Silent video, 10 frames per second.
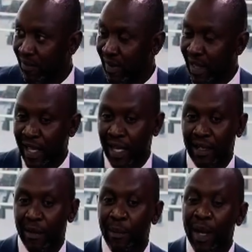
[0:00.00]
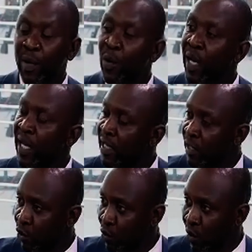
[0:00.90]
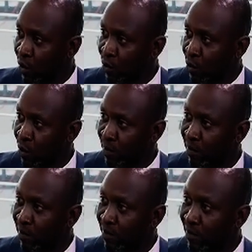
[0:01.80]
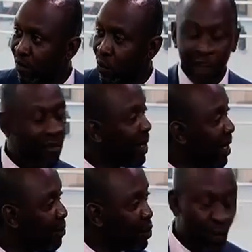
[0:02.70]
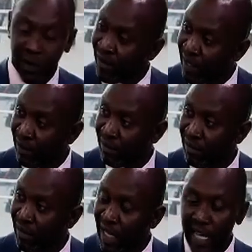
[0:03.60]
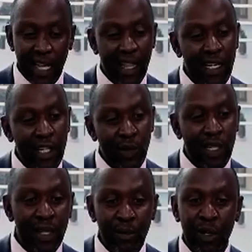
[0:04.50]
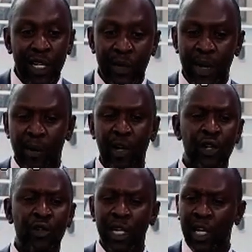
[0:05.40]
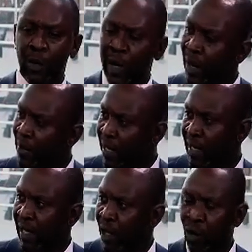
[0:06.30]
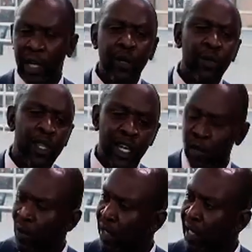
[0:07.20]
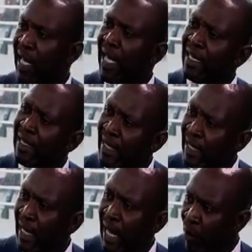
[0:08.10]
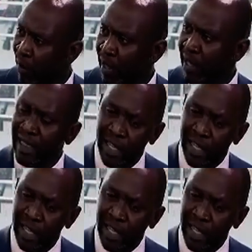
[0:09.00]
that maybe we are hitting too close to home. We have become too effective. That is why somebody is purporting to tell you we are amending the law, yet what they are doing is taking away the